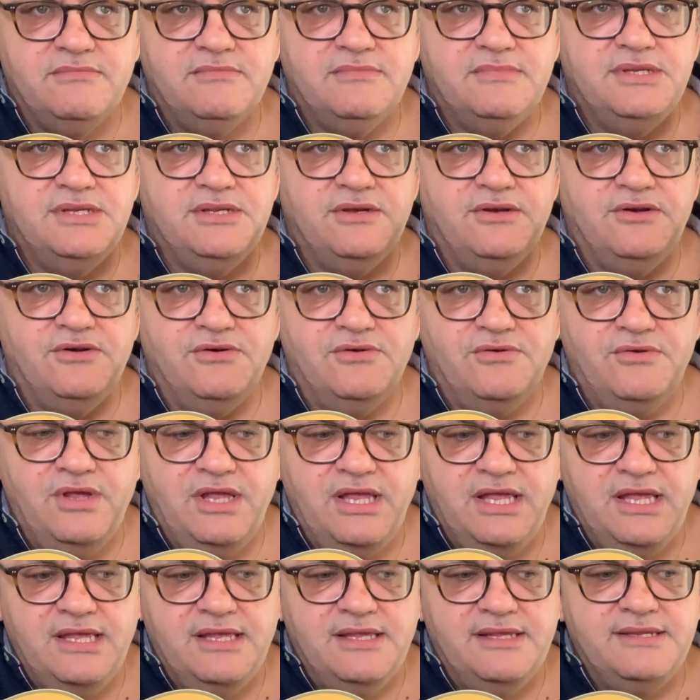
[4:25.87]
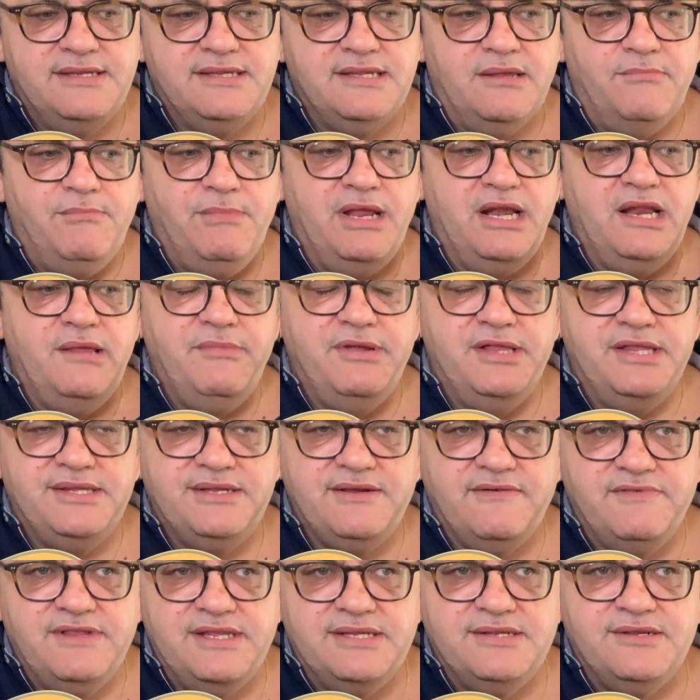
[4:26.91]
So some elements
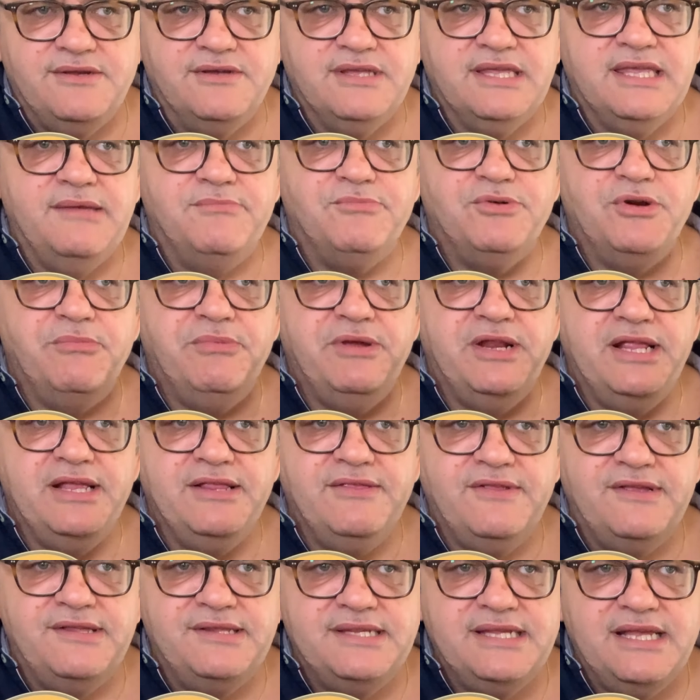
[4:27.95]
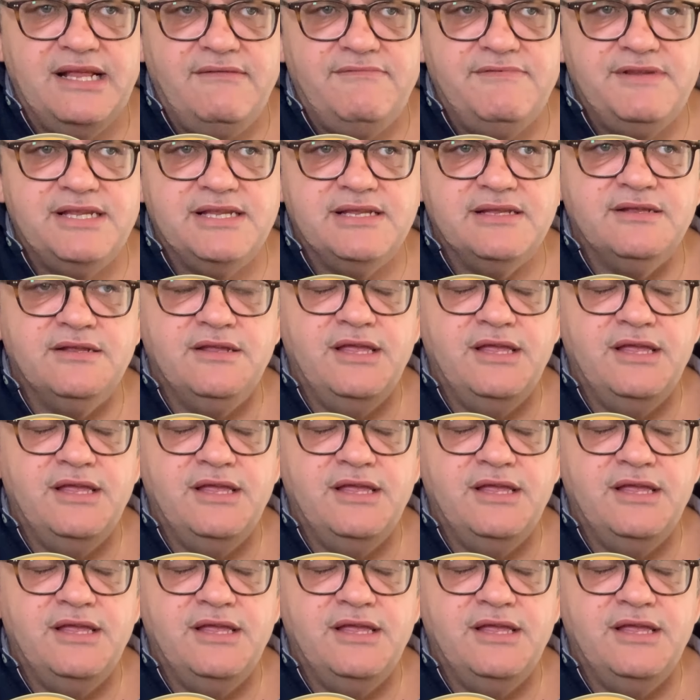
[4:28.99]
of the song keep repeating themselves,